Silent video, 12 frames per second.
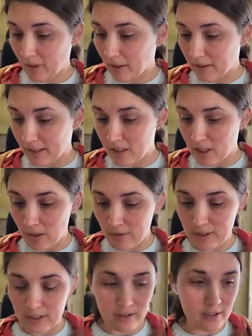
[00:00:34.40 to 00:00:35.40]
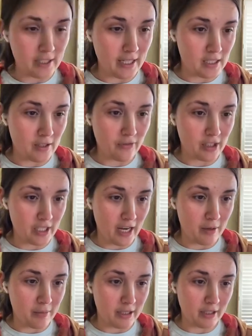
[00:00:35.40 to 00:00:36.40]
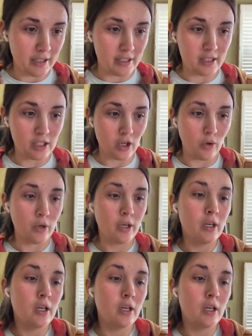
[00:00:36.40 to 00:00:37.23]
let's start with needles. That's the first item on the list. So